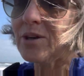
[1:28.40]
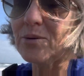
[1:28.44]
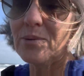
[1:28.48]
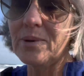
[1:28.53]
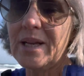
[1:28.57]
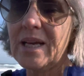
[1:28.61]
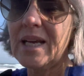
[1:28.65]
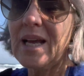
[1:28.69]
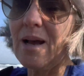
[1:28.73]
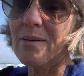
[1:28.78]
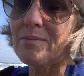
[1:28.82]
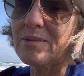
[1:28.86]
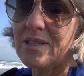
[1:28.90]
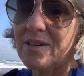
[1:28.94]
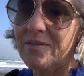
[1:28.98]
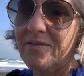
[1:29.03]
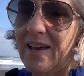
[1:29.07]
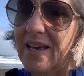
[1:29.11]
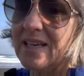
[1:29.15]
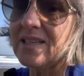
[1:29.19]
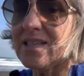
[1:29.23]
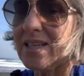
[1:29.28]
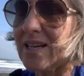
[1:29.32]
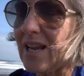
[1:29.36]
when it comes to
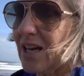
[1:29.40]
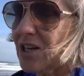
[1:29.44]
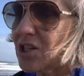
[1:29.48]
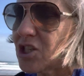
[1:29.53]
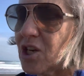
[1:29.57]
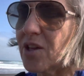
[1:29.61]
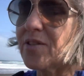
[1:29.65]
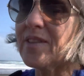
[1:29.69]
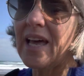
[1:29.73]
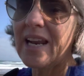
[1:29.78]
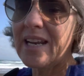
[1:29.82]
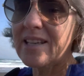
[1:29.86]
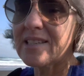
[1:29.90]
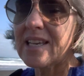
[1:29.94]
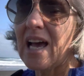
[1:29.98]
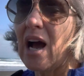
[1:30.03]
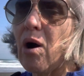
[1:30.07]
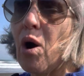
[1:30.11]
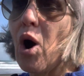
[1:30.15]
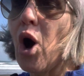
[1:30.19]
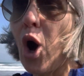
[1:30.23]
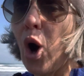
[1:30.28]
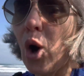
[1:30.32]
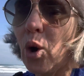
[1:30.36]
vaccination. That is our
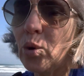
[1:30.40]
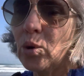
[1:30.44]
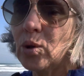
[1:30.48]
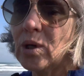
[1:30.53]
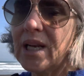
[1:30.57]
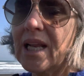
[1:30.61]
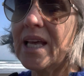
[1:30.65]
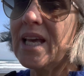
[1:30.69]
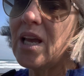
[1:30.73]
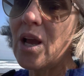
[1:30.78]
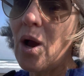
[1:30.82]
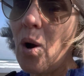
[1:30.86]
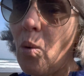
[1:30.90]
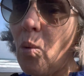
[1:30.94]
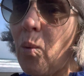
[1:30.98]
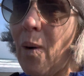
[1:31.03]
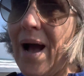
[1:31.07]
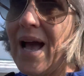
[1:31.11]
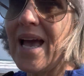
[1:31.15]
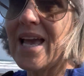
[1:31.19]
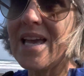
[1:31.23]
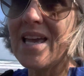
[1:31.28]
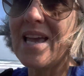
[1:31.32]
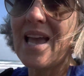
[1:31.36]
only
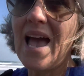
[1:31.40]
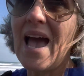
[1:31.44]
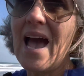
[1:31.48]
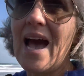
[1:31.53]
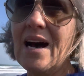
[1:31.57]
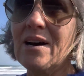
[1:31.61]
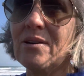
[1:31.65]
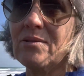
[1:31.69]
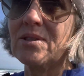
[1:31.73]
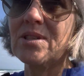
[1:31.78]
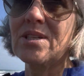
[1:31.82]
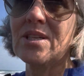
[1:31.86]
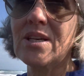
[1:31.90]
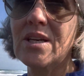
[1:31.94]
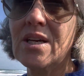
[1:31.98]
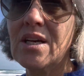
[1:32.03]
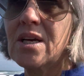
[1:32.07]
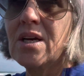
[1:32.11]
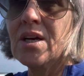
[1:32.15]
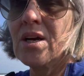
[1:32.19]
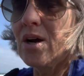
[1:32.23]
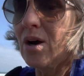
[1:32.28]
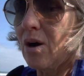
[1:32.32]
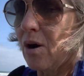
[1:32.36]
way out
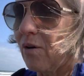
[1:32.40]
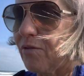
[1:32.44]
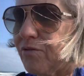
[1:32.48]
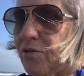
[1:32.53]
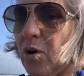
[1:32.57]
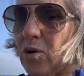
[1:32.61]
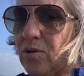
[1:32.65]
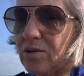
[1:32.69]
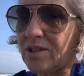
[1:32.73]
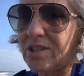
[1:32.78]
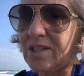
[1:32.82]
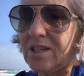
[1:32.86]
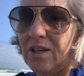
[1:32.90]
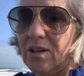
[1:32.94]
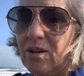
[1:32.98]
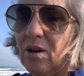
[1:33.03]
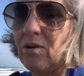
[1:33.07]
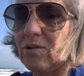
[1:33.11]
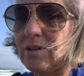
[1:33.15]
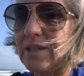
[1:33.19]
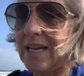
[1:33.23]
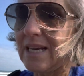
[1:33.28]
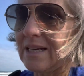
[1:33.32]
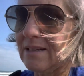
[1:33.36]
of constant
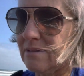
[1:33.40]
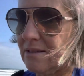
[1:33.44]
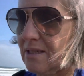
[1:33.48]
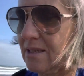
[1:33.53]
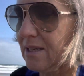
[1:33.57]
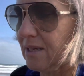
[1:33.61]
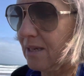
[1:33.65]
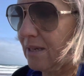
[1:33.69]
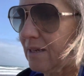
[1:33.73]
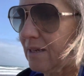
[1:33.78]
lockdowns